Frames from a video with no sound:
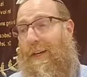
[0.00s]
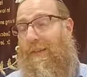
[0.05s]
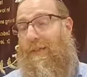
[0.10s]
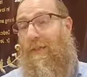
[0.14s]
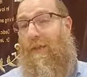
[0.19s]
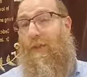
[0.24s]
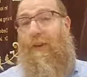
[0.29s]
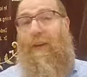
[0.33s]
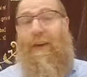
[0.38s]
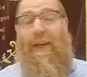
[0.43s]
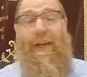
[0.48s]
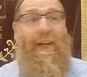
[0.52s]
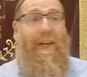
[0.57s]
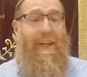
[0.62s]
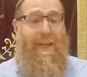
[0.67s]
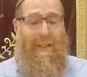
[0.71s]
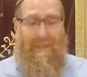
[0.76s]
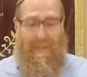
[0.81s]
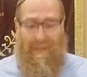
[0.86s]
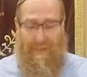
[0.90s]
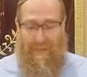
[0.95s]
The law
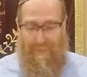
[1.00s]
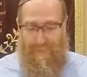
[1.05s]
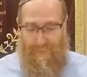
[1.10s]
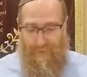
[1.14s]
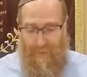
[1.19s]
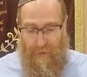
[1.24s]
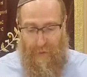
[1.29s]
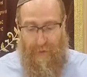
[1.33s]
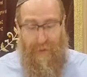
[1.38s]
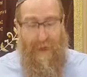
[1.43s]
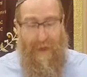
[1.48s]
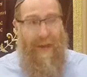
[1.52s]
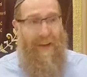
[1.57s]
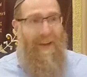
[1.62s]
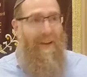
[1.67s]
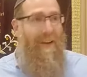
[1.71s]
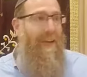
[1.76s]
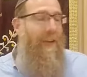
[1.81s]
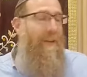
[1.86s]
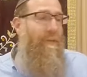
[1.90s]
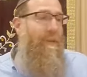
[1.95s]
is that
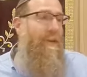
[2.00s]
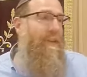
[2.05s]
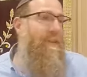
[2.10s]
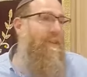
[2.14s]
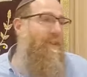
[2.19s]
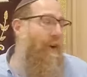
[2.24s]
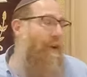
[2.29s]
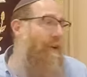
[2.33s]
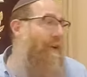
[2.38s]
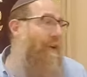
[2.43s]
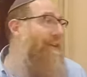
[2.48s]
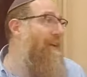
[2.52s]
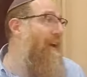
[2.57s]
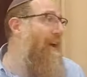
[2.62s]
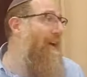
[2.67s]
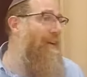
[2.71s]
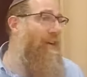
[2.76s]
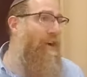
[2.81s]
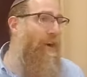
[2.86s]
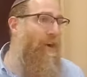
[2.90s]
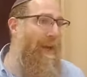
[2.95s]
even a zar, a
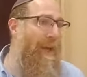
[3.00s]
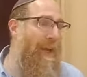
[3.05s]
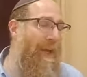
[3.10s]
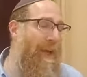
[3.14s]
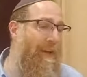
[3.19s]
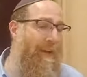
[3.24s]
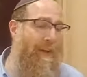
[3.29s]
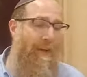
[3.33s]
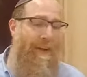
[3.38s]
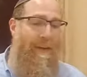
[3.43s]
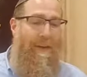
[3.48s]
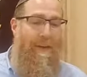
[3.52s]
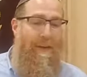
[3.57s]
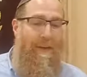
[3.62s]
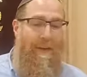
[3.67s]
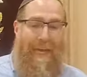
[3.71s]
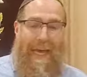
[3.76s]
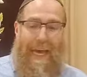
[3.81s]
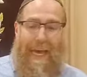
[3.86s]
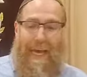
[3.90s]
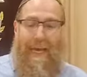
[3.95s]
non-Kohen,
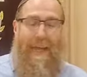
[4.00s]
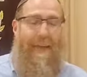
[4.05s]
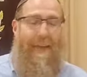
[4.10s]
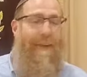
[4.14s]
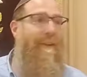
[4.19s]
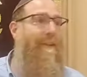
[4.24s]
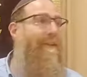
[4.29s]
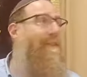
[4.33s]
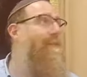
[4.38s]
can